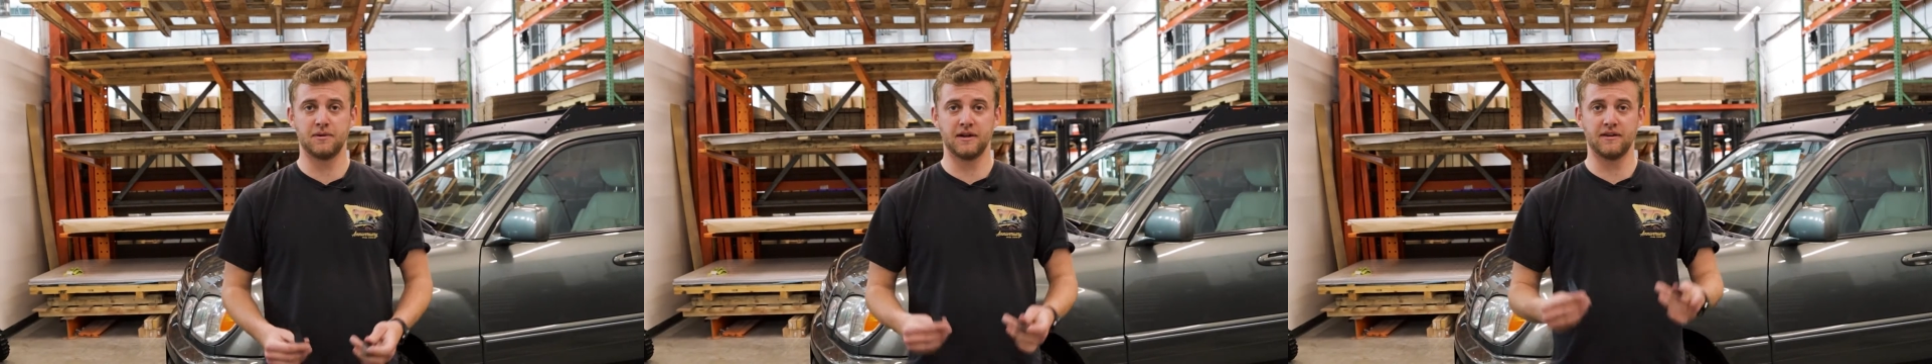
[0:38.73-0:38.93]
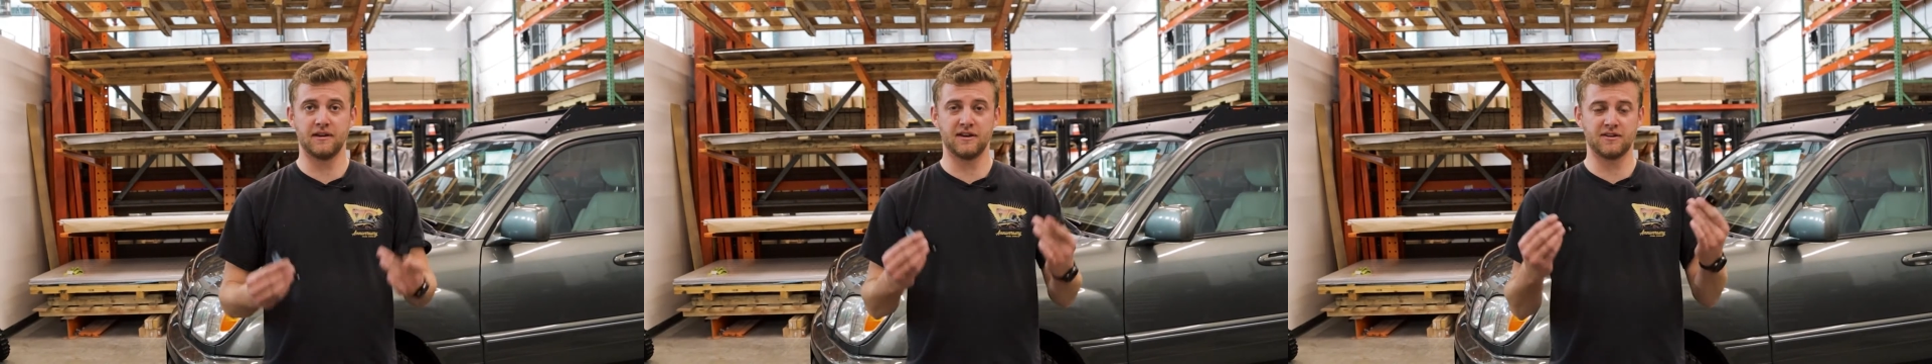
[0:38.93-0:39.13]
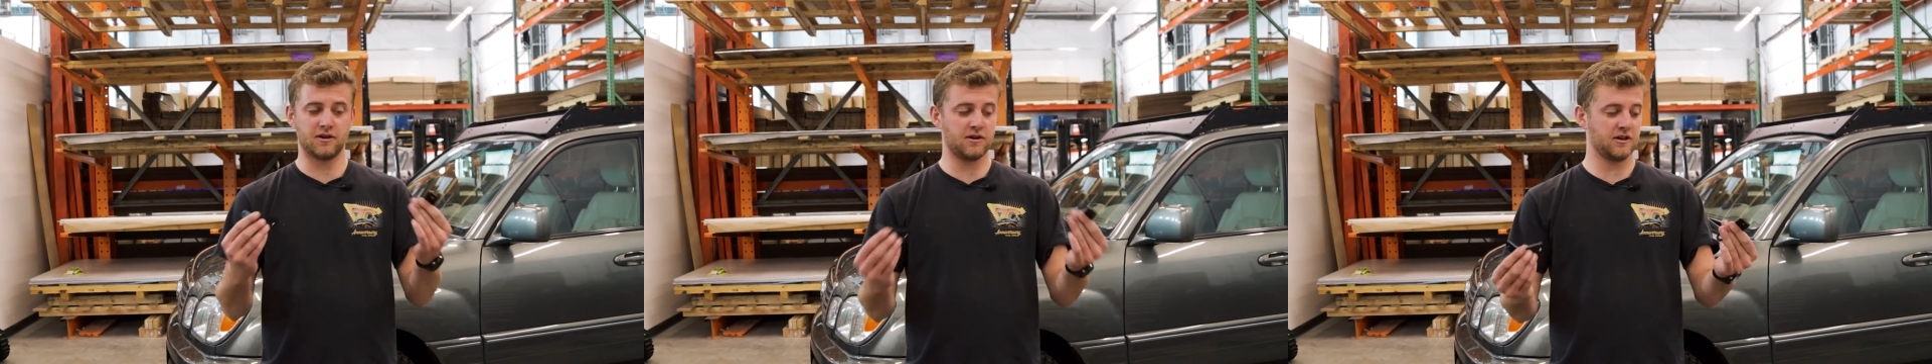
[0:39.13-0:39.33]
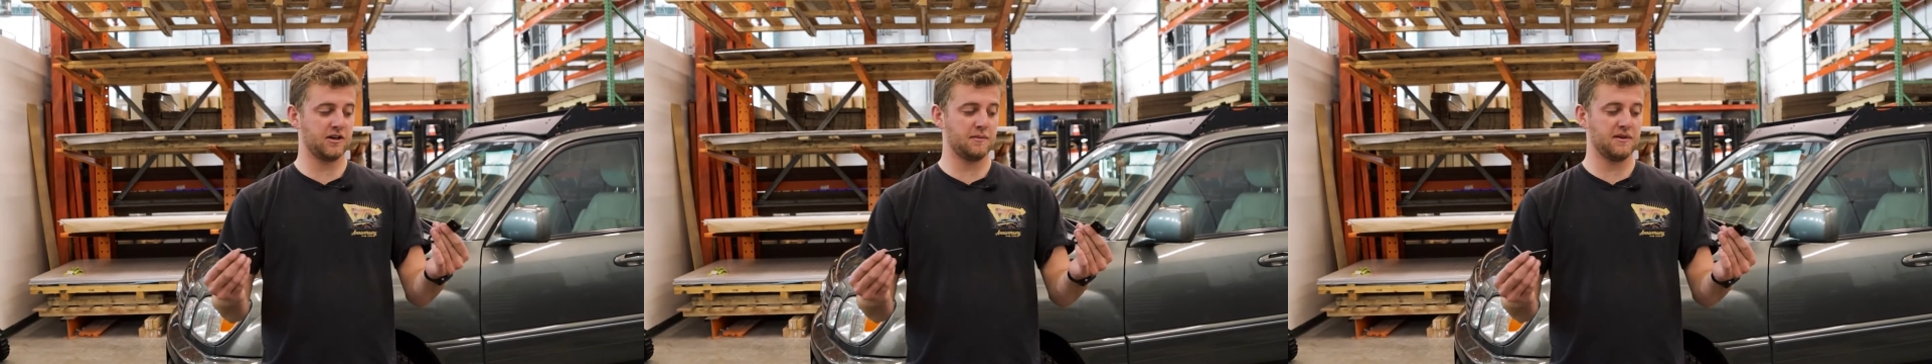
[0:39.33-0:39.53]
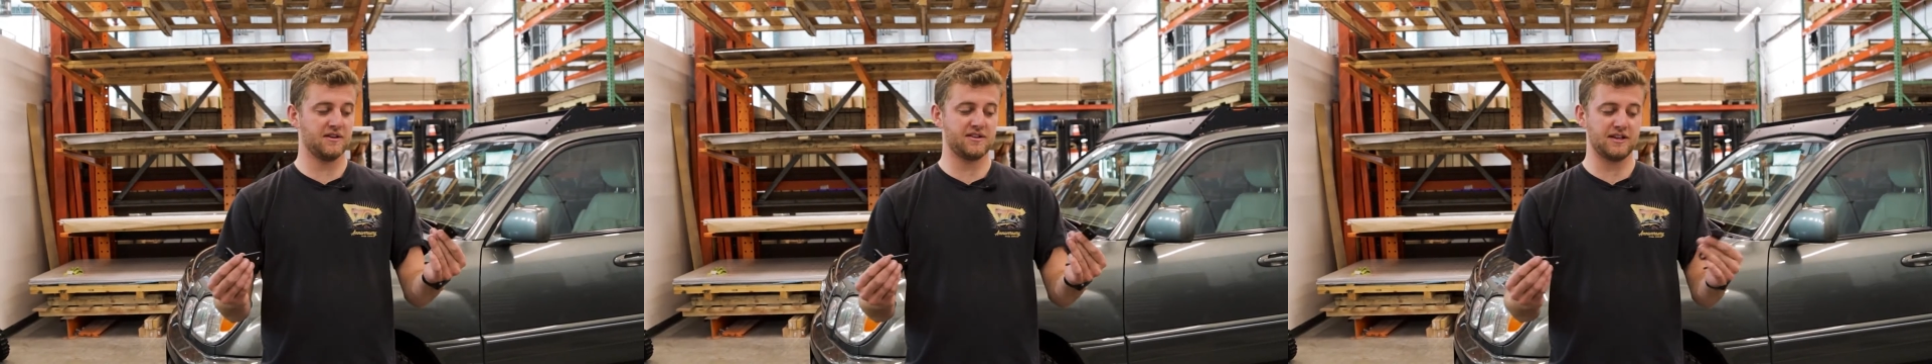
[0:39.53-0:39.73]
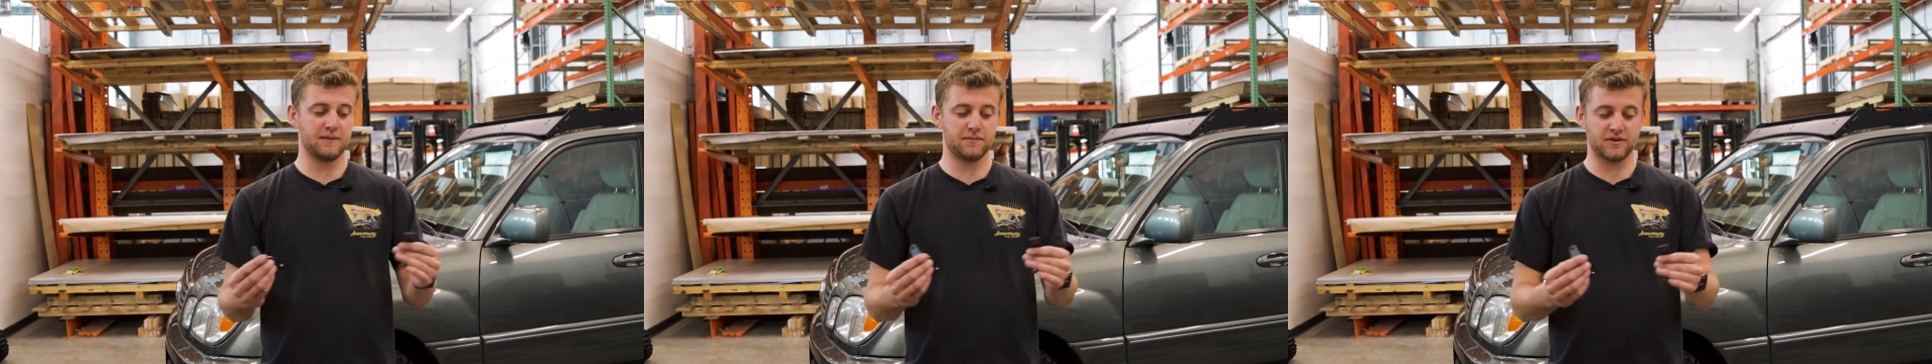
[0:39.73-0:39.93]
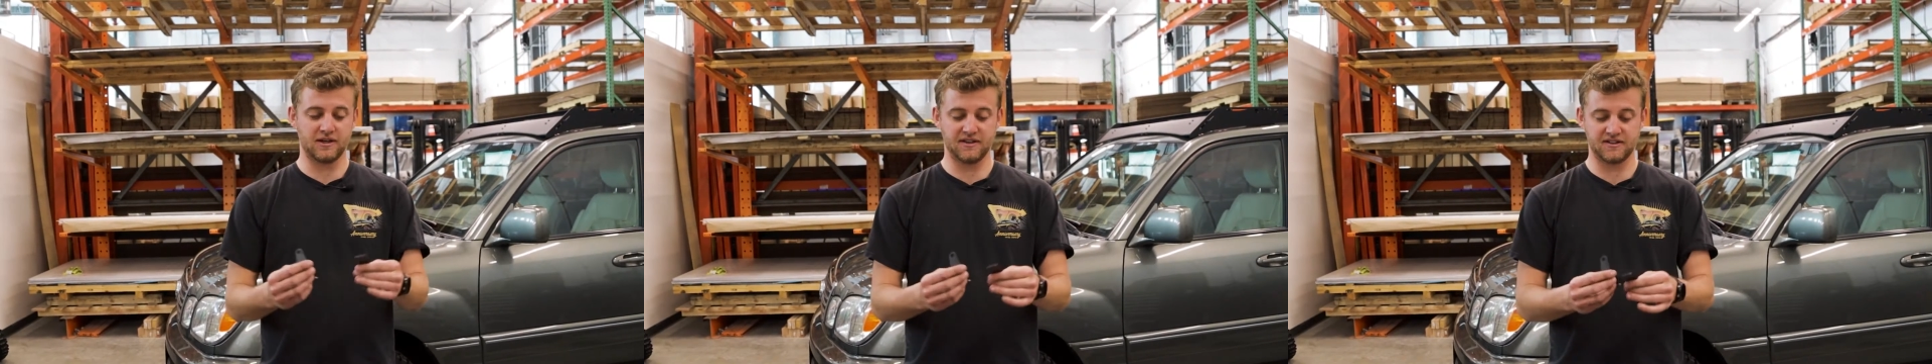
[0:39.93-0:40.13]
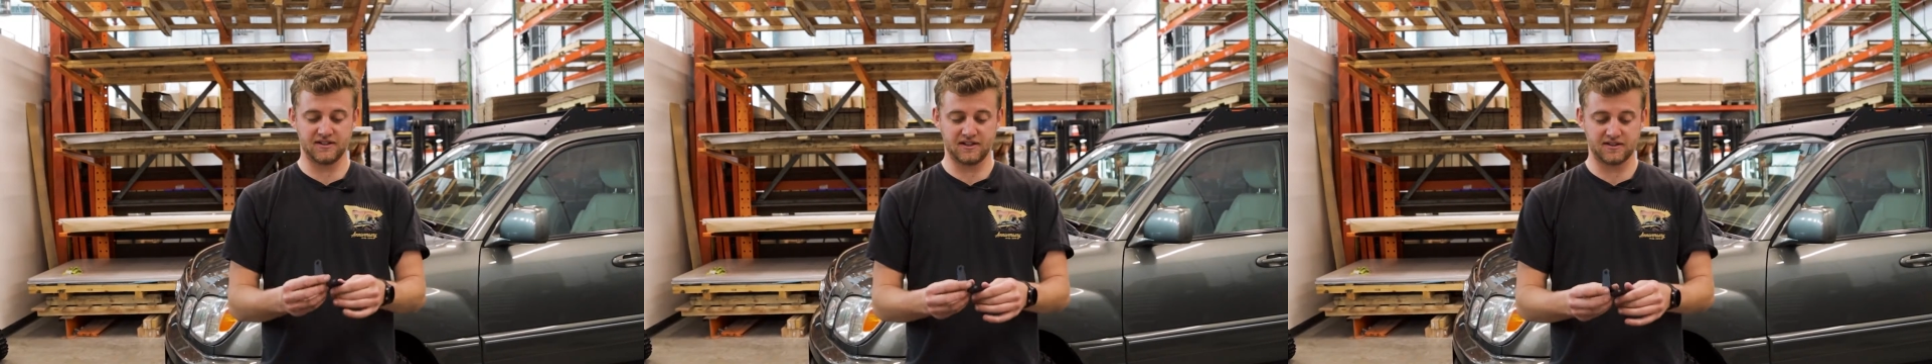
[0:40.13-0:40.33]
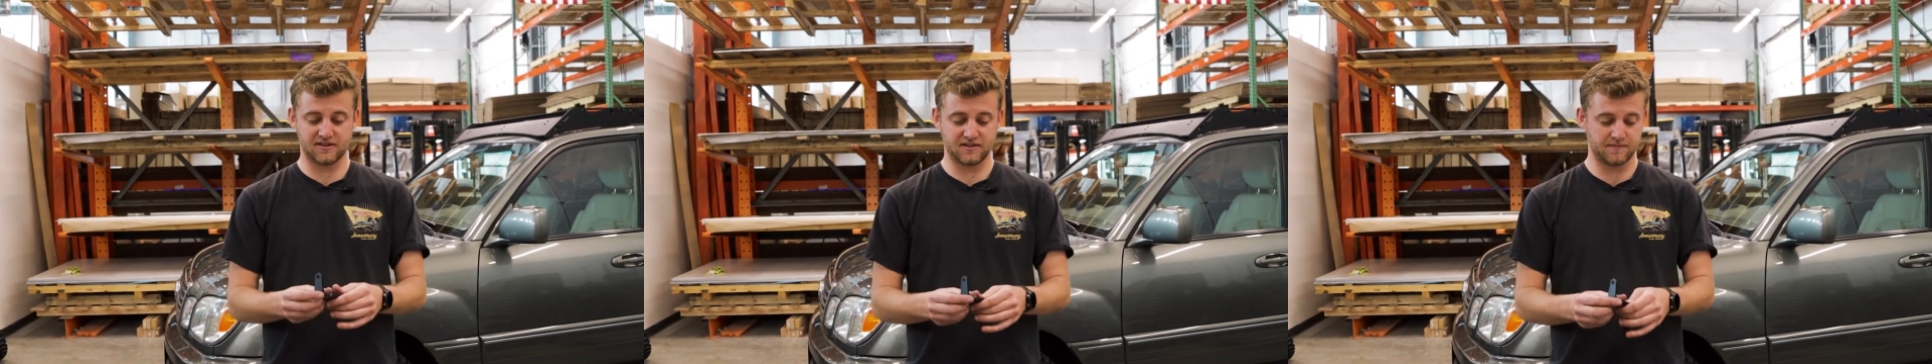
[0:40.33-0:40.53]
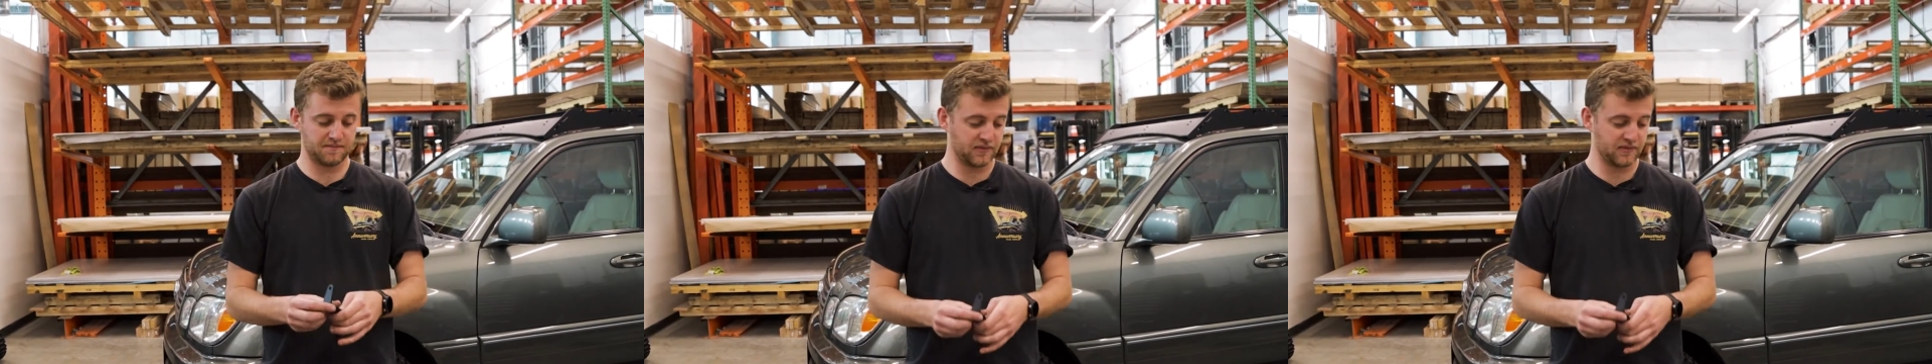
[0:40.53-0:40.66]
but it's all going to be the same process.